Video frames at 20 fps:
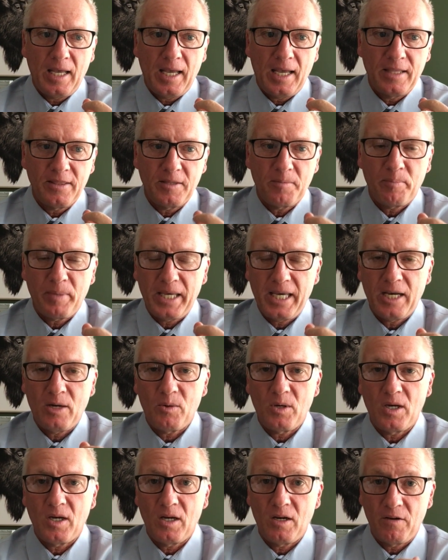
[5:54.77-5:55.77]
and the
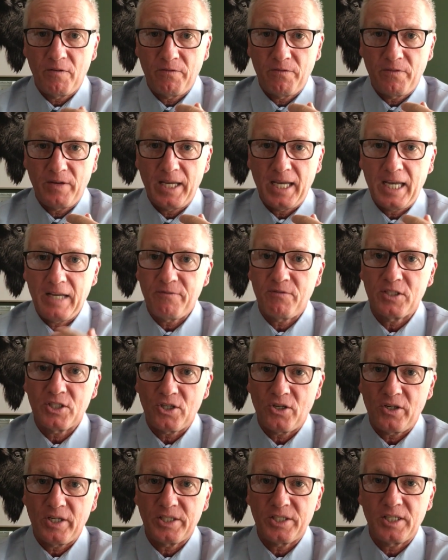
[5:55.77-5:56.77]
power of
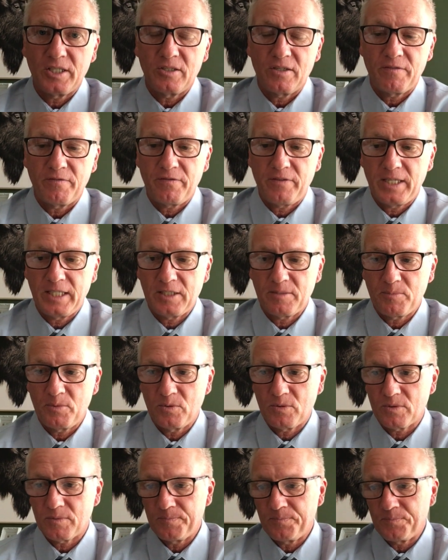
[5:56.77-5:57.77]
advertising on Facebook.